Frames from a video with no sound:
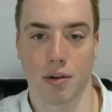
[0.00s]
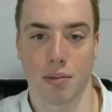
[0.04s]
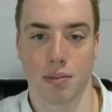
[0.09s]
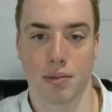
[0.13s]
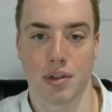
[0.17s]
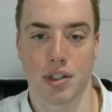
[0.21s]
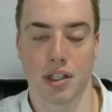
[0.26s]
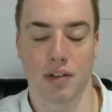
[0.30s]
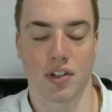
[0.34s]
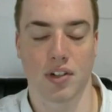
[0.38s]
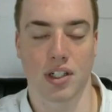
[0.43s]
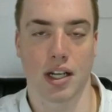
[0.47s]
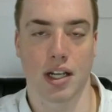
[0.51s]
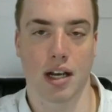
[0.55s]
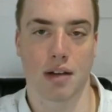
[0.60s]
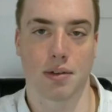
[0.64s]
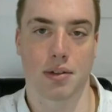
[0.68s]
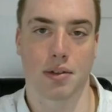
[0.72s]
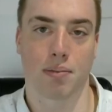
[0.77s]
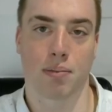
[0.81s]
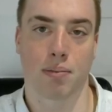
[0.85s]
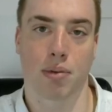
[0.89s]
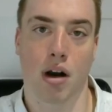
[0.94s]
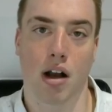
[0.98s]
different types
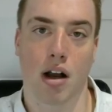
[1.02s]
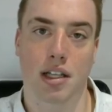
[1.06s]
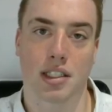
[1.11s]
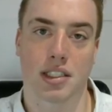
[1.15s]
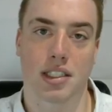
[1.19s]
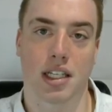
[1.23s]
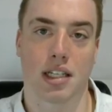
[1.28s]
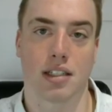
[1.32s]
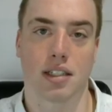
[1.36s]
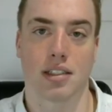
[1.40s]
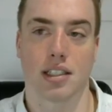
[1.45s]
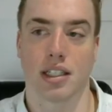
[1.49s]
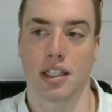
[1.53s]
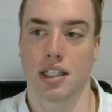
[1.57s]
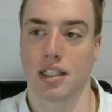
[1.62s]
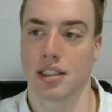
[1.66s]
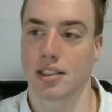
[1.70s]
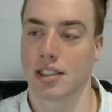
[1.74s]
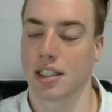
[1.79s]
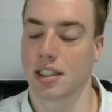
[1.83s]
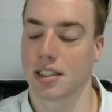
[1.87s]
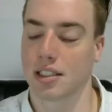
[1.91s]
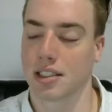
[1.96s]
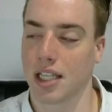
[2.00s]
of processing,
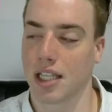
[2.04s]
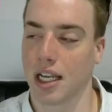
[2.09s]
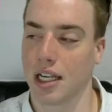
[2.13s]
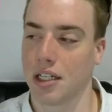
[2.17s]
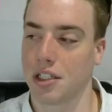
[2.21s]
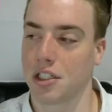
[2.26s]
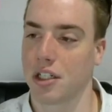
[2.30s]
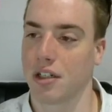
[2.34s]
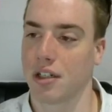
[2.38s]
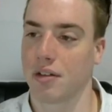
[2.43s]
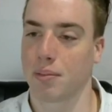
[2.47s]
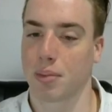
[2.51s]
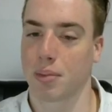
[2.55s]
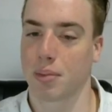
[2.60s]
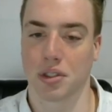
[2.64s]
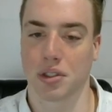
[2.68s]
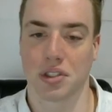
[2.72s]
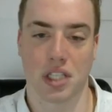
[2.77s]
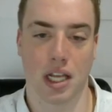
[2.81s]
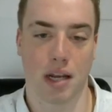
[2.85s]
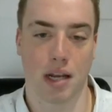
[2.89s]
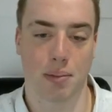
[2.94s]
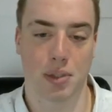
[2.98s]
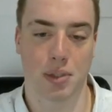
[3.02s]
sensation,
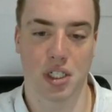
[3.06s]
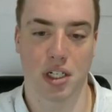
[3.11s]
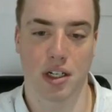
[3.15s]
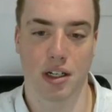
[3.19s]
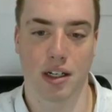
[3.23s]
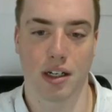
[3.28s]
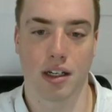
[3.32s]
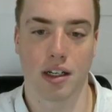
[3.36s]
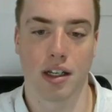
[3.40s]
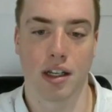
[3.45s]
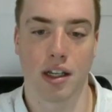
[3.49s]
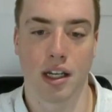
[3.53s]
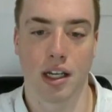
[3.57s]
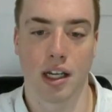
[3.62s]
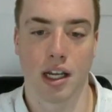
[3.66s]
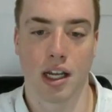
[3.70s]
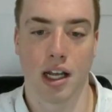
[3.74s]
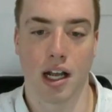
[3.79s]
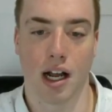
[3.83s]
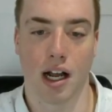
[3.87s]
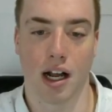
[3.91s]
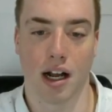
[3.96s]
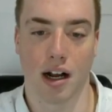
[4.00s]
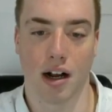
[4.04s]
perception.
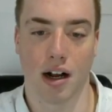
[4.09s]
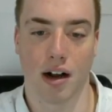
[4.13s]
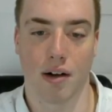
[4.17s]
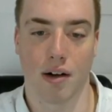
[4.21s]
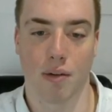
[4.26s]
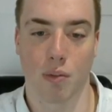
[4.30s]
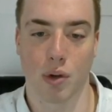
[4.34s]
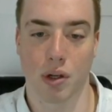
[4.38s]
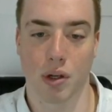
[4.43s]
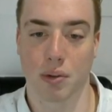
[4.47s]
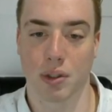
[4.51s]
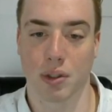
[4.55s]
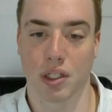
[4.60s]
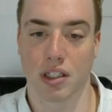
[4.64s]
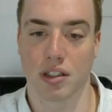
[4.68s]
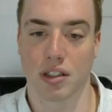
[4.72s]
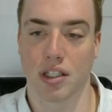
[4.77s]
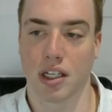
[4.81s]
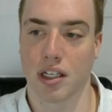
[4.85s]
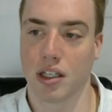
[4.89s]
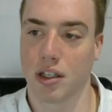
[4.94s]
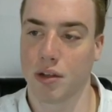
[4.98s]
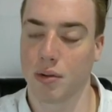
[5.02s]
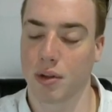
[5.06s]
We will
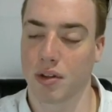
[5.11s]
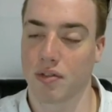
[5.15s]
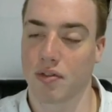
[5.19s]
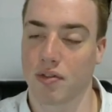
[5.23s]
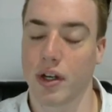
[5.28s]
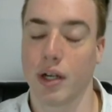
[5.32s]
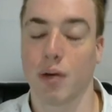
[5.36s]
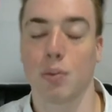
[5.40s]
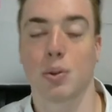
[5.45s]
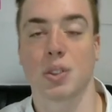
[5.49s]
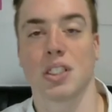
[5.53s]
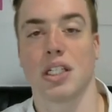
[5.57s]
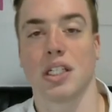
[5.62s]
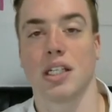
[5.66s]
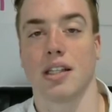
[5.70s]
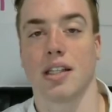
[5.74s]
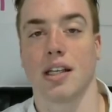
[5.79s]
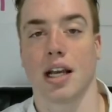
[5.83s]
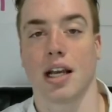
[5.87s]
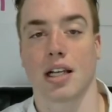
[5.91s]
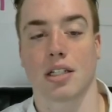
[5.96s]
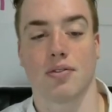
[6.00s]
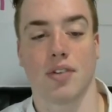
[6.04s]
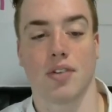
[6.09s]
continue with frequency in the
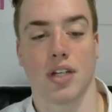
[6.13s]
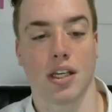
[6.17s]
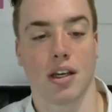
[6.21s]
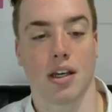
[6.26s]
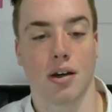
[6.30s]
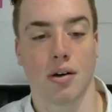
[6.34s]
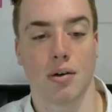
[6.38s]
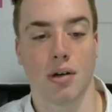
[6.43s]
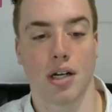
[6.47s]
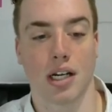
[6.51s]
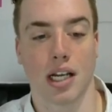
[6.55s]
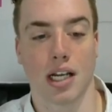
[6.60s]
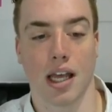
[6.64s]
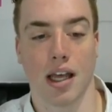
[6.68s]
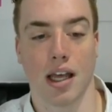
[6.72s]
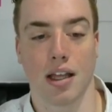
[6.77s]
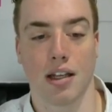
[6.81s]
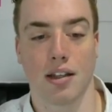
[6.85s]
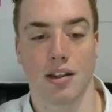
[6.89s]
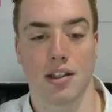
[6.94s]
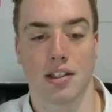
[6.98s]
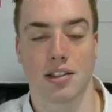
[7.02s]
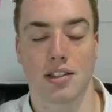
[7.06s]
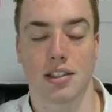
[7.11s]
next video.
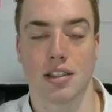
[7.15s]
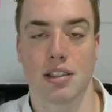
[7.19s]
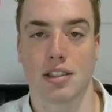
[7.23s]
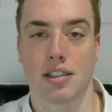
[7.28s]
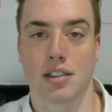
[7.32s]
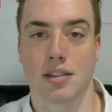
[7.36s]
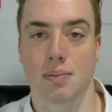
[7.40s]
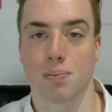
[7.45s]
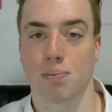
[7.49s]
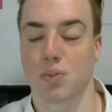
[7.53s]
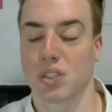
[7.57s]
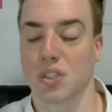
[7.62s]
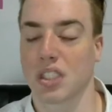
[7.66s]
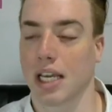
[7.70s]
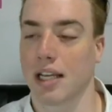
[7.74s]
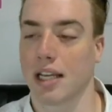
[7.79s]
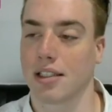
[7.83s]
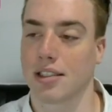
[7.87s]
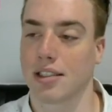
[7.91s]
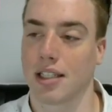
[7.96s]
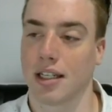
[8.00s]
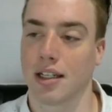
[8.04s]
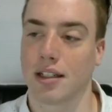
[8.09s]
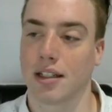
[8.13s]
Again, this is Psych
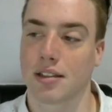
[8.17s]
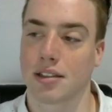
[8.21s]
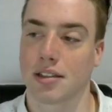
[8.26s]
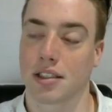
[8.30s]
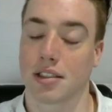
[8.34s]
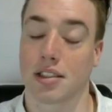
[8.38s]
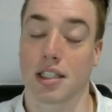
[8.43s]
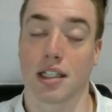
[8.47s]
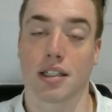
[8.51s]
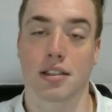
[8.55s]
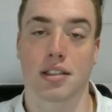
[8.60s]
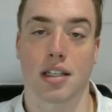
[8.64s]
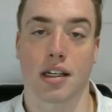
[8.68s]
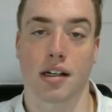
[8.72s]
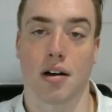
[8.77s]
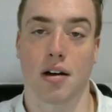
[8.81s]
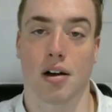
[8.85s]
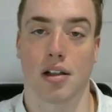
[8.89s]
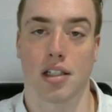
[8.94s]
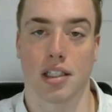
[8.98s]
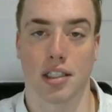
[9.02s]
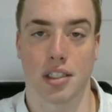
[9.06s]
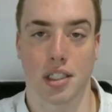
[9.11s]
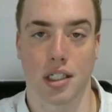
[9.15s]
Sync, so Sync
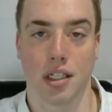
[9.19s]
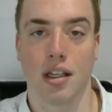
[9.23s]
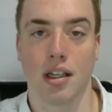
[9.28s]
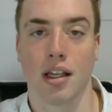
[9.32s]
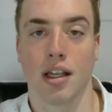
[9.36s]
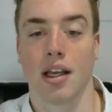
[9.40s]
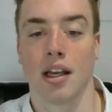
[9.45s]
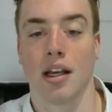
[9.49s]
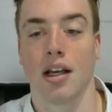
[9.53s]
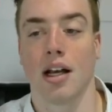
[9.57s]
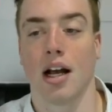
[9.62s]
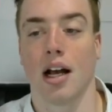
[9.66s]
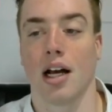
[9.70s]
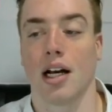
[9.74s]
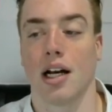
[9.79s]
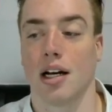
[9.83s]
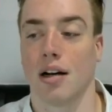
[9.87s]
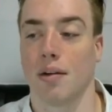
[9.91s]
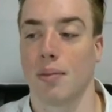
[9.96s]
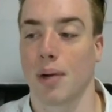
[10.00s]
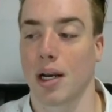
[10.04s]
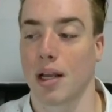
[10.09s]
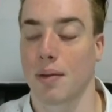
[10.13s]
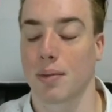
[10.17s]
Psychology.
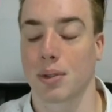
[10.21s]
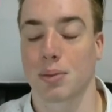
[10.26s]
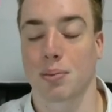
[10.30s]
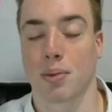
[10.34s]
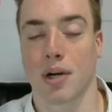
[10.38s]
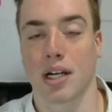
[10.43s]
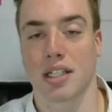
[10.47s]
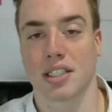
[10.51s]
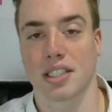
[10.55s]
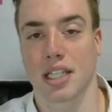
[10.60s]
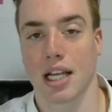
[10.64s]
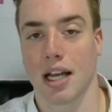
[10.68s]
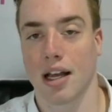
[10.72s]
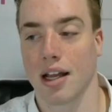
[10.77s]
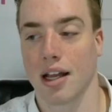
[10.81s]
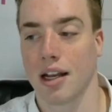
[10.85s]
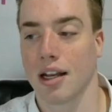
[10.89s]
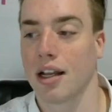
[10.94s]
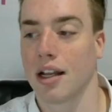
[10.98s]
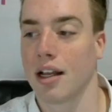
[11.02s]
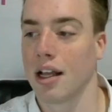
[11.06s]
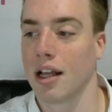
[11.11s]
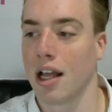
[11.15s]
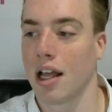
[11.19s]
My name is Prescott,
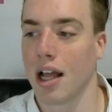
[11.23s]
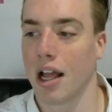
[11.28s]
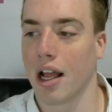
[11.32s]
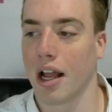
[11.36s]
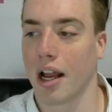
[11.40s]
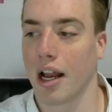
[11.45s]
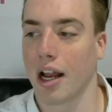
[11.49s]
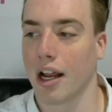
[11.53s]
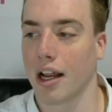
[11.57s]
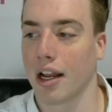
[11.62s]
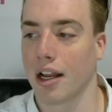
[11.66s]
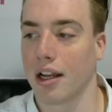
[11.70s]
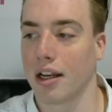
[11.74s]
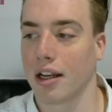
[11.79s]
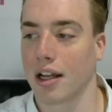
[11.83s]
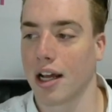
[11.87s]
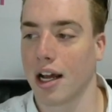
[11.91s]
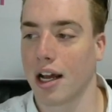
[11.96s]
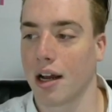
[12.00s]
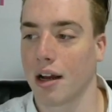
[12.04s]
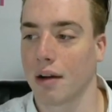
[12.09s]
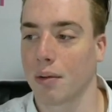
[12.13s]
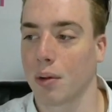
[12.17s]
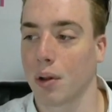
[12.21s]
and
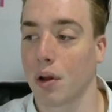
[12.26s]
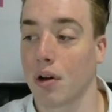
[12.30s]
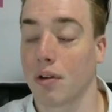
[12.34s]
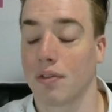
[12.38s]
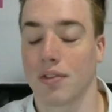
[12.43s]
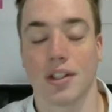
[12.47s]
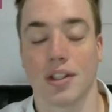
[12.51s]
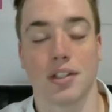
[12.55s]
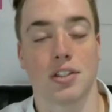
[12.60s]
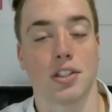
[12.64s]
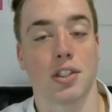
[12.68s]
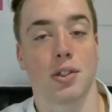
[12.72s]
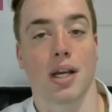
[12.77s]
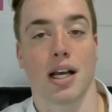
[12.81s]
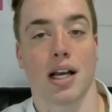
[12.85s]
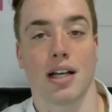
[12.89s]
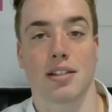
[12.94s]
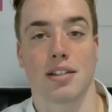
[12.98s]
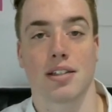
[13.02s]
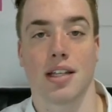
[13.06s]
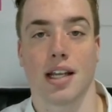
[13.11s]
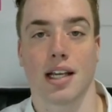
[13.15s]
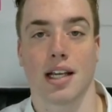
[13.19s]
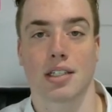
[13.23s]
I will hopefully see you guys
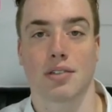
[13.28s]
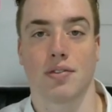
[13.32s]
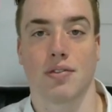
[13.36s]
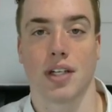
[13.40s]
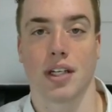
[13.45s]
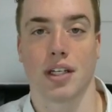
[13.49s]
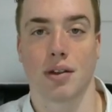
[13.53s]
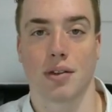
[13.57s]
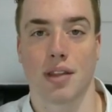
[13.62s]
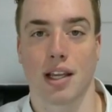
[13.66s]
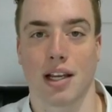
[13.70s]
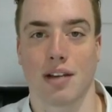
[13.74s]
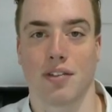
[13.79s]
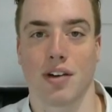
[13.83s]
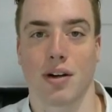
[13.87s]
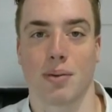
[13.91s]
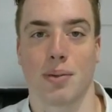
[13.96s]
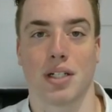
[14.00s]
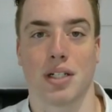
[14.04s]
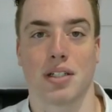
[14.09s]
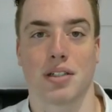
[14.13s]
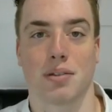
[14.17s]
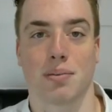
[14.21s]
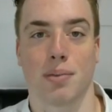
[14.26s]
in the next video. Thank you very
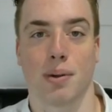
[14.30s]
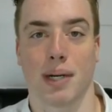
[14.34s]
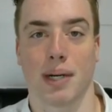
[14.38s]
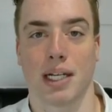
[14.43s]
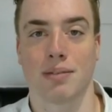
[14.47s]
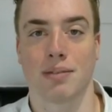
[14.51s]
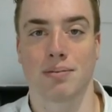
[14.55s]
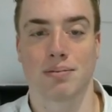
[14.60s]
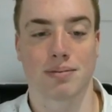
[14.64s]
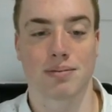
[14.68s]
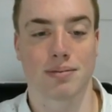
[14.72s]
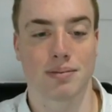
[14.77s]
much. Bye-bye.